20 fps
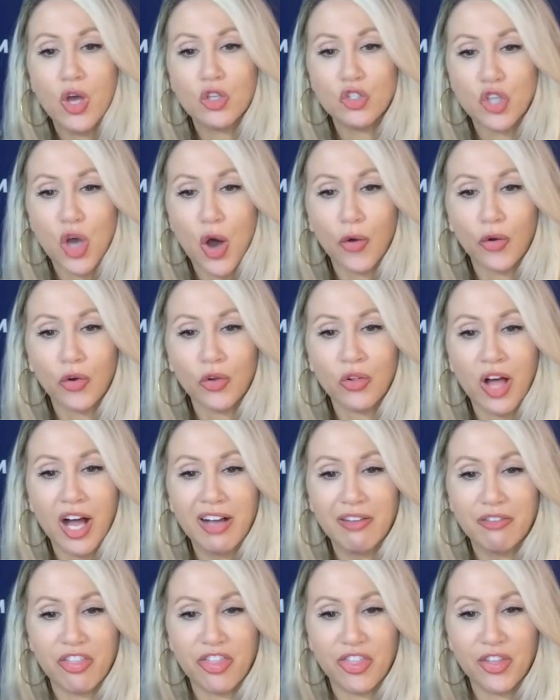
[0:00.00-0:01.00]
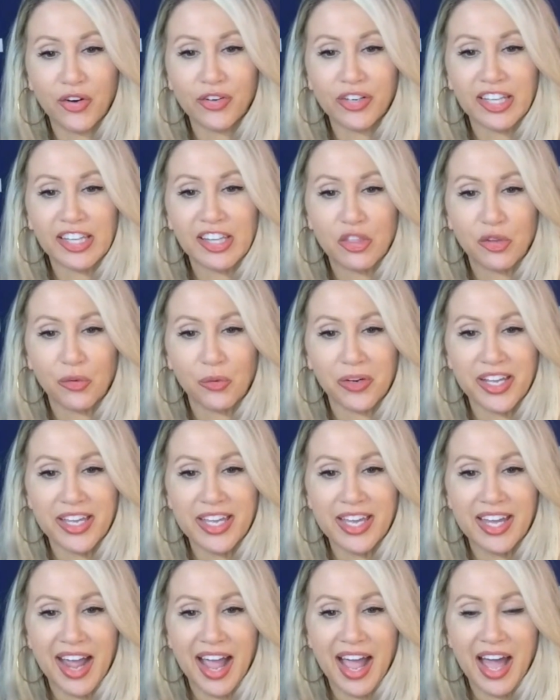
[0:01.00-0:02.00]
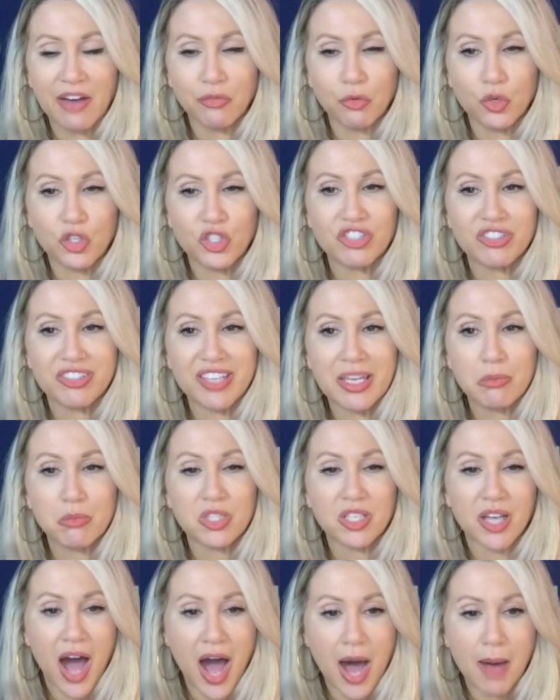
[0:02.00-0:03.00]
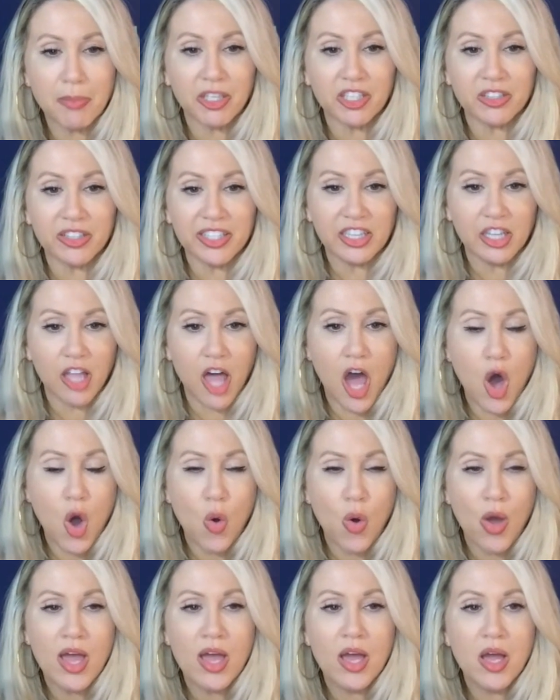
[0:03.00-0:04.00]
Total of 33.5, which seems comically low,